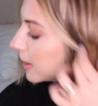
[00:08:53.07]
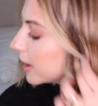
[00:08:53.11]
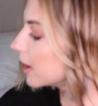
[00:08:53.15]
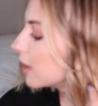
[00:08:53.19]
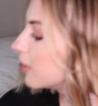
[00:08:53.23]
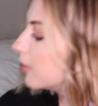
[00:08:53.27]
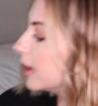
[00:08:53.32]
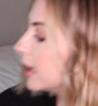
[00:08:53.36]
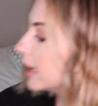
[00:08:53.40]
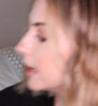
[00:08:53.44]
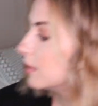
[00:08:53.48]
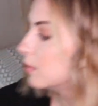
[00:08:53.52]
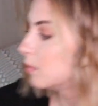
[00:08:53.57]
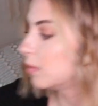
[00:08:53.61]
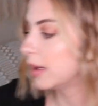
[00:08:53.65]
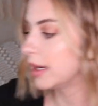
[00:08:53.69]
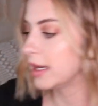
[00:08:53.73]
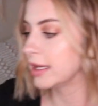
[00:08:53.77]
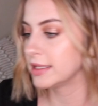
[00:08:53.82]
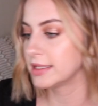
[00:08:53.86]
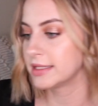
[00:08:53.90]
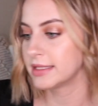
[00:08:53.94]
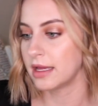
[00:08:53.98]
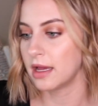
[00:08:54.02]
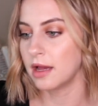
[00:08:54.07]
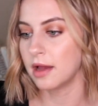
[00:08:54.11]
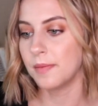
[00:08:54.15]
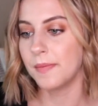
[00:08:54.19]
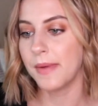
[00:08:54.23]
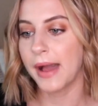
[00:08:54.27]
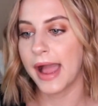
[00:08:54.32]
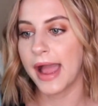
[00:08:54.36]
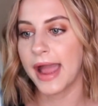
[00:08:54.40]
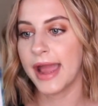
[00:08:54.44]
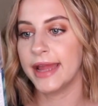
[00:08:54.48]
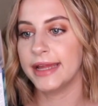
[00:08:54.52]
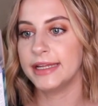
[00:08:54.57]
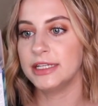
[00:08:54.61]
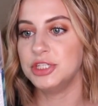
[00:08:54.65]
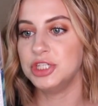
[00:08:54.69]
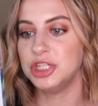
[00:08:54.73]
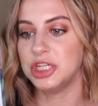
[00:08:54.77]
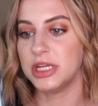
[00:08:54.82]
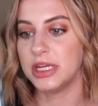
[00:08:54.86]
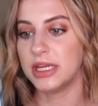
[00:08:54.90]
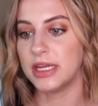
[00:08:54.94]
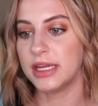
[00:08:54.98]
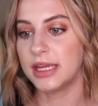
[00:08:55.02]
gonna go in with some
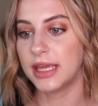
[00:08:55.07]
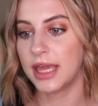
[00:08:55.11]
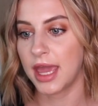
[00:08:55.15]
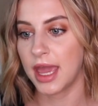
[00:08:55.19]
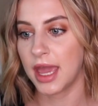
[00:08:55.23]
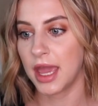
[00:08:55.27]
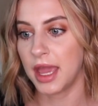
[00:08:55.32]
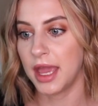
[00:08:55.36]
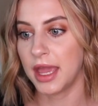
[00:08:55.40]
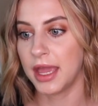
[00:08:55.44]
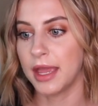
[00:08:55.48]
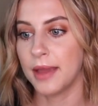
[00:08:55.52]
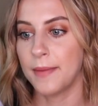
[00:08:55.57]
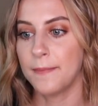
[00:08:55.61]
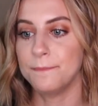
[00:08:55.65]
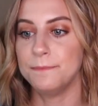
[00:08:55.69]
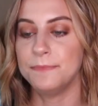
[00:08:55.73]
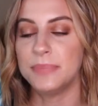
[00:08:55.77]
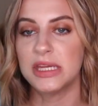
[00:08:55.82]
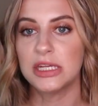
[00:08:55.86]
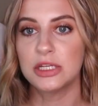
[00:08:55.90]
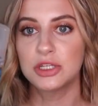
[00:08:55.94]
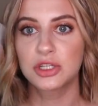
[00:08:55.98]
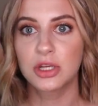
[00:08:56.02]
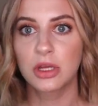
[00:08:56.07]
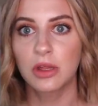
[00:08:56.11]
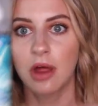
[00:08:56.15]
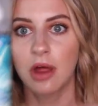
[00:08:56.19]
IGK Beach